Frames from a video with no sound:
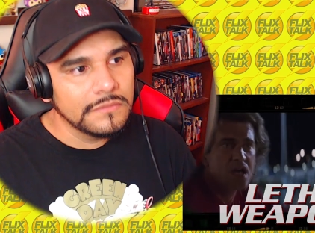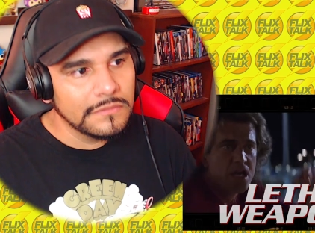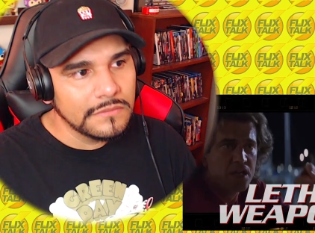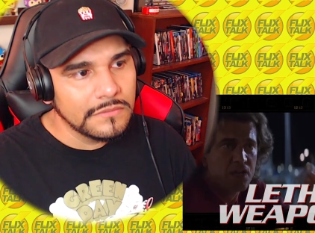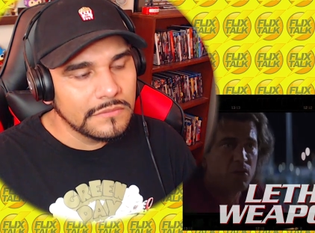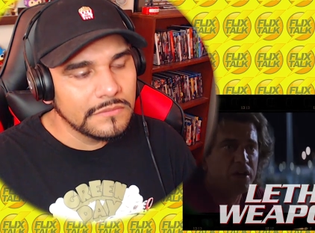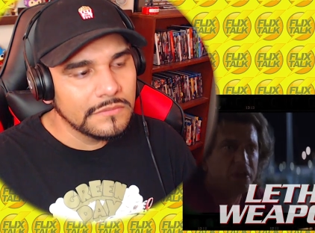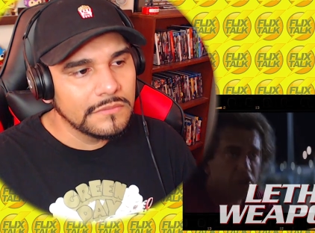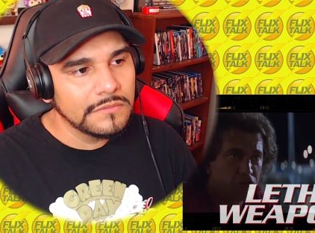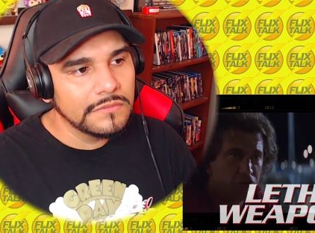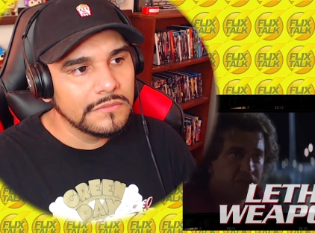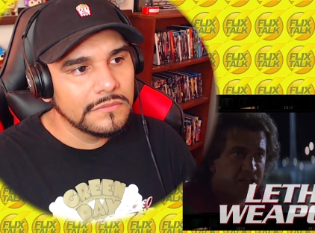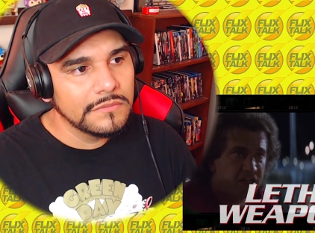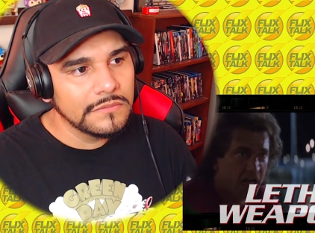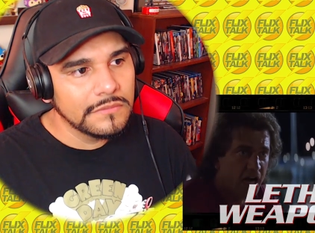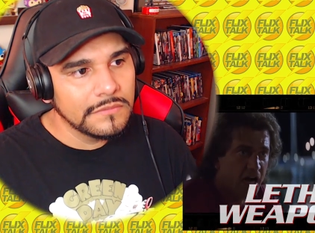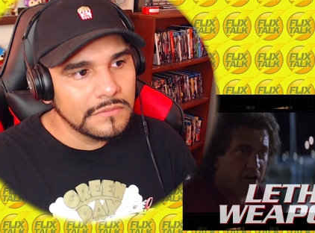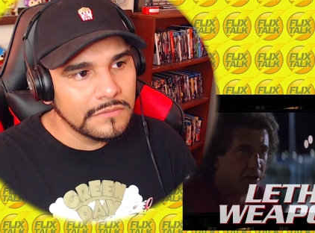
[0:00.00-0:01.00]
Speaker 1: When you
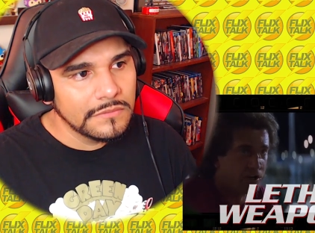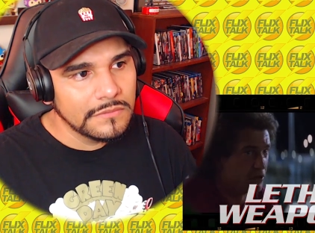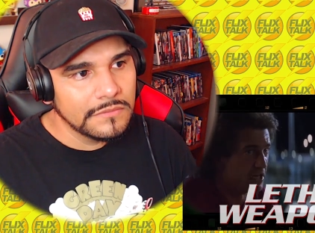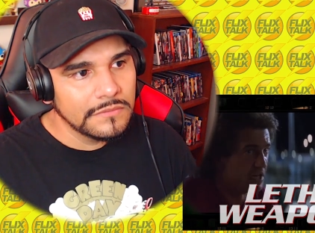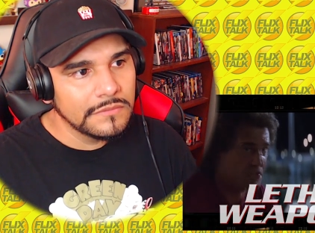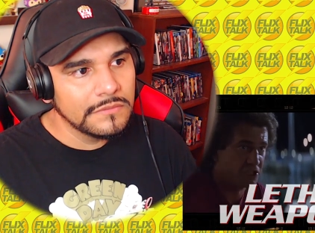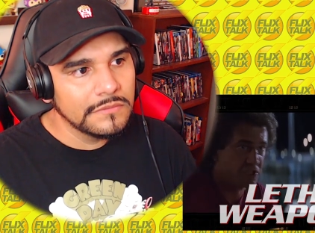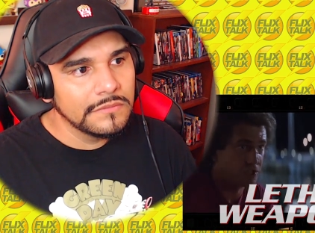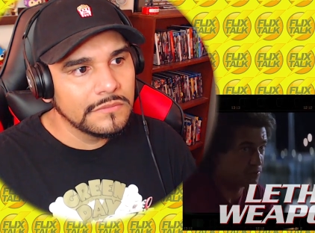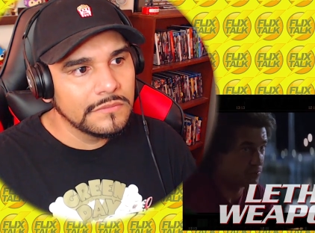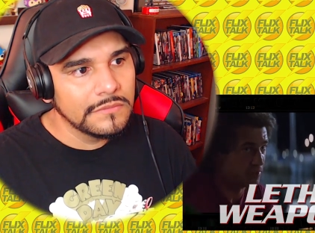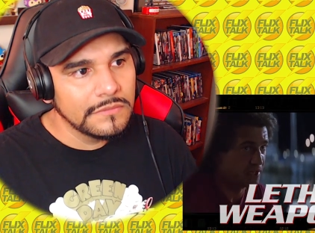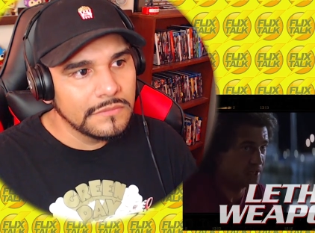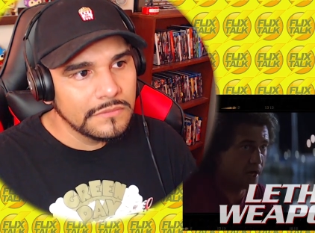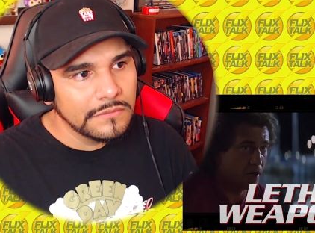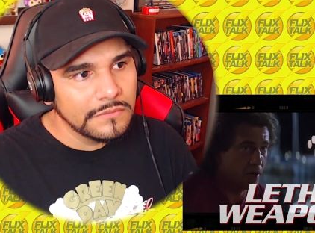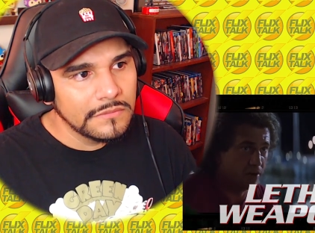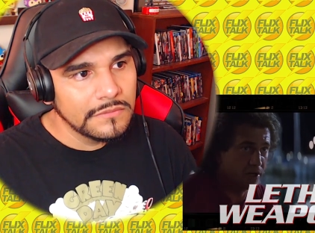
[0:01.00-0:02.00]
retire, you're not just
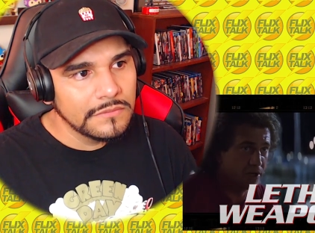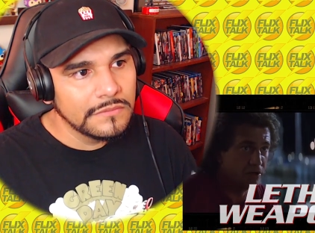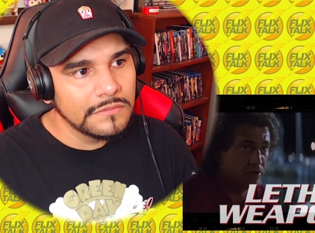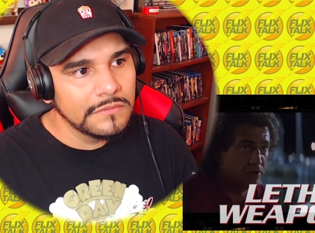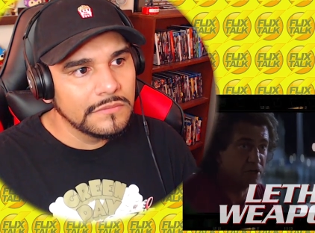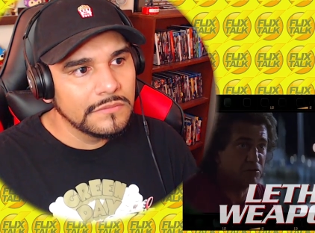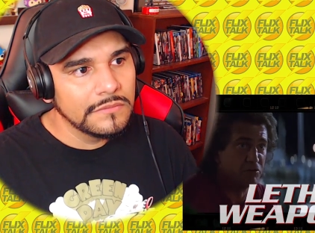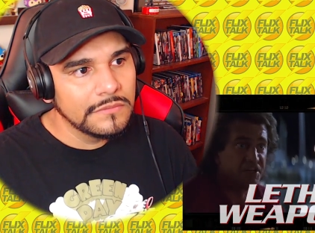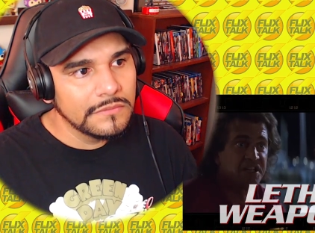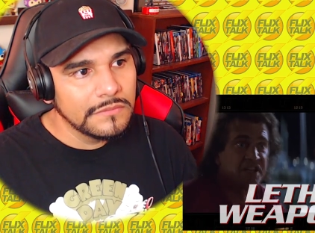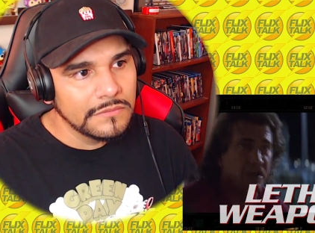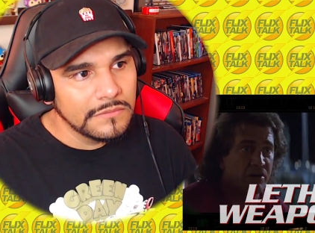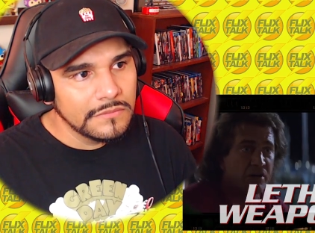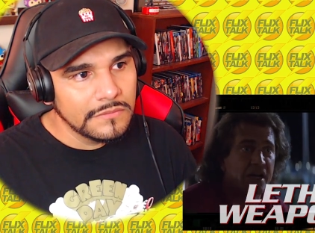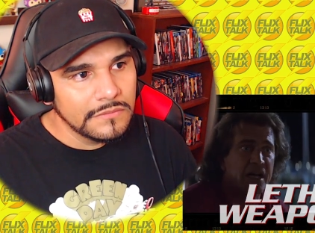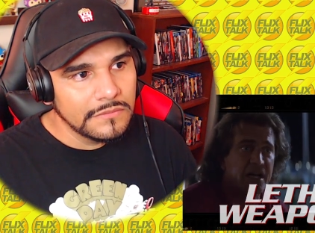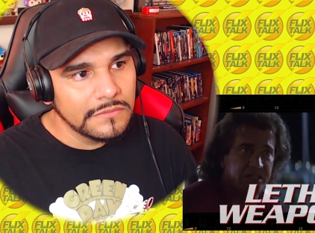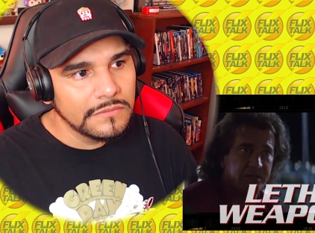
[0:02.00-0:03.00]
retiring you. You're retiring
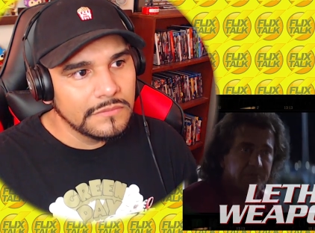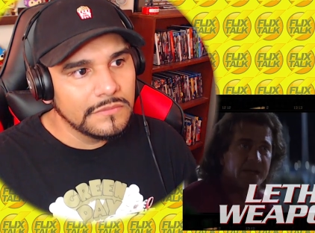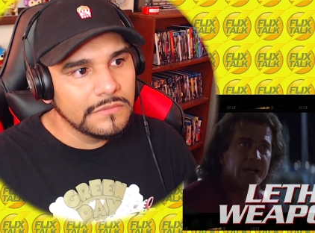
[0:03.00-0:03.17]
us.